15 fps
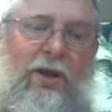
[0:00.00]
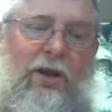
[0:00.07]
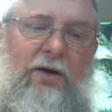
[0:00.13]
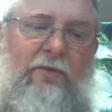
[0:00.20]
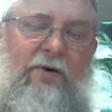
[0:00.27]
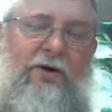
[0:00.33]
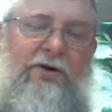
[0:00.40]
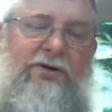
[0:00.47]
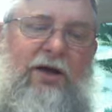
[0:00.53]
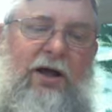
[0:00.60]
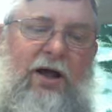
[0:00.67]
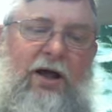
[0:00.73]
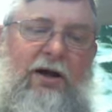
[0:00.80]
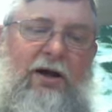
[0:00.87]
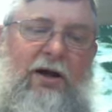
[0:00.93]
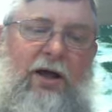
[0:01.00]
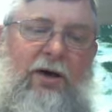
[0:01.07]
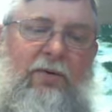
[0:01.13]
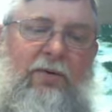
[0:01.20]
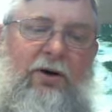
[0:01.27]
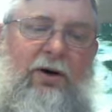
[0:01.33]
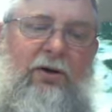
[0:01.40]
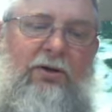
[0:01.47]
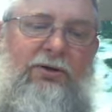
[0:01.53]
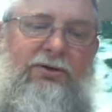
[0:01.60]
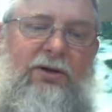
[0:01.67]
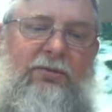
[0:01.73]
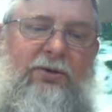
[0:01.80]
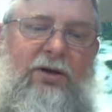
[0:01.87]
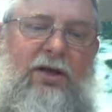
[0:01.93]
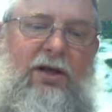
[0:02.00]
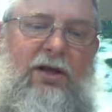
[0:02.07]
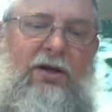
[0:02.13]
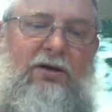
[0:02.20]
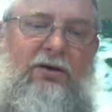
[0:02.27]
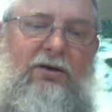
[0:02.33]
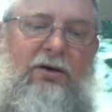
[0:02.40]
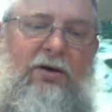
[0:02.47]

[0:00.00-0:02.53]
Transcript: In verse 9, and I will cause them to eat.